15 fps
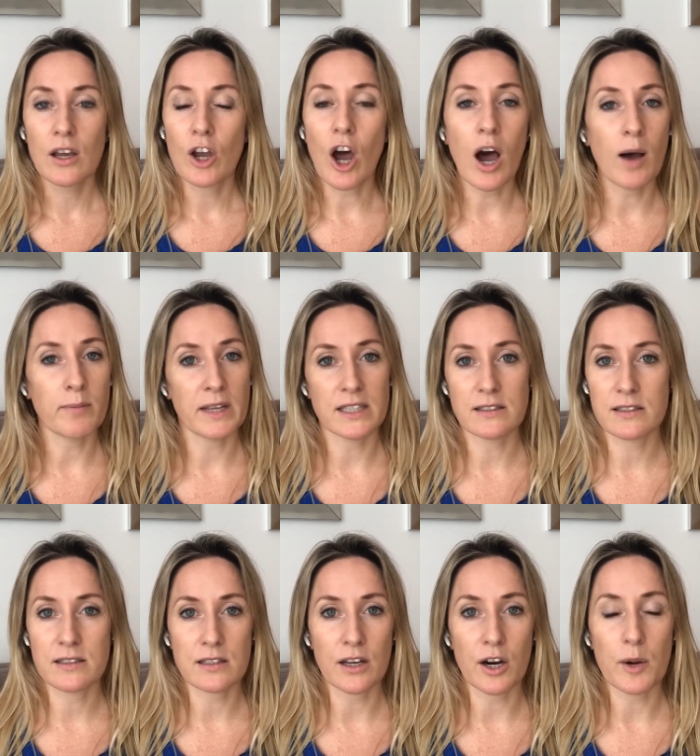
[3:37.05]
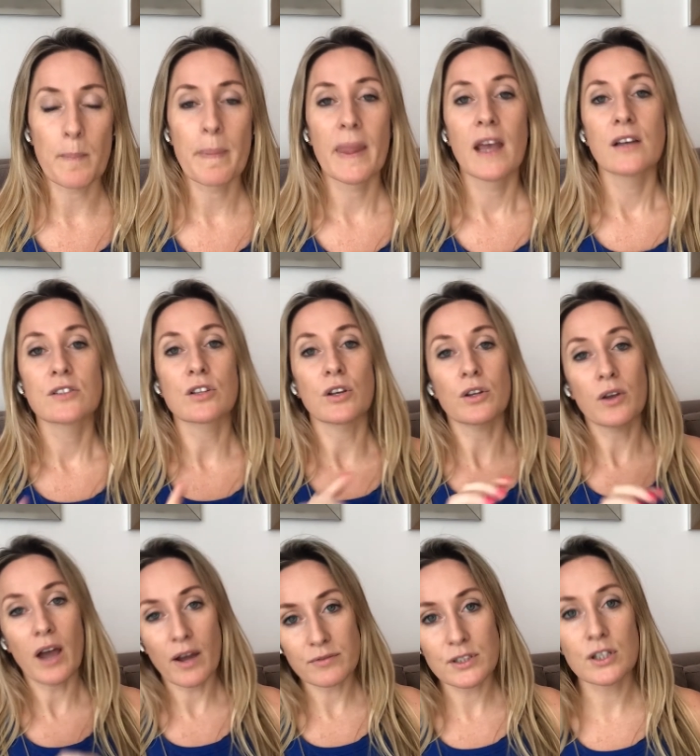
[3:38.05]
comments there. So you
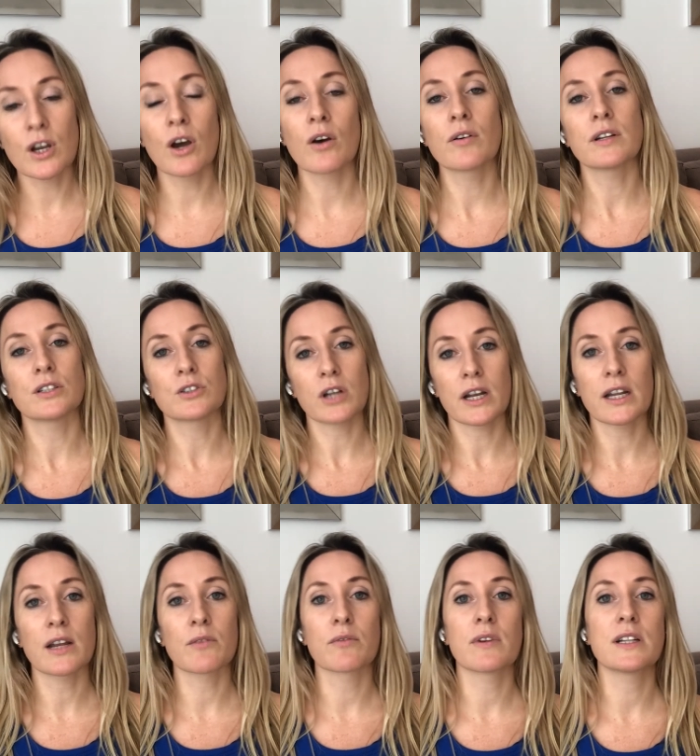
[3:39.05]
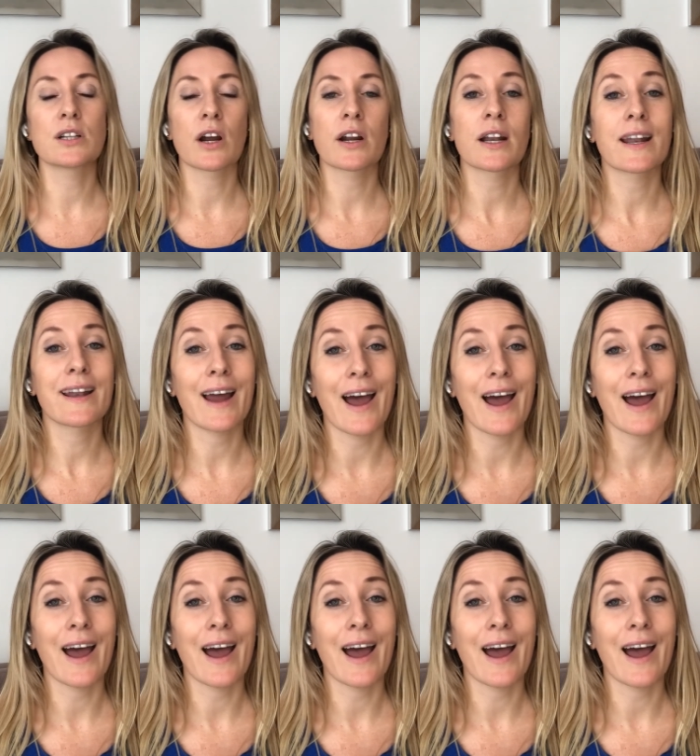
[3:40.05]
have to go and try to get retargeted.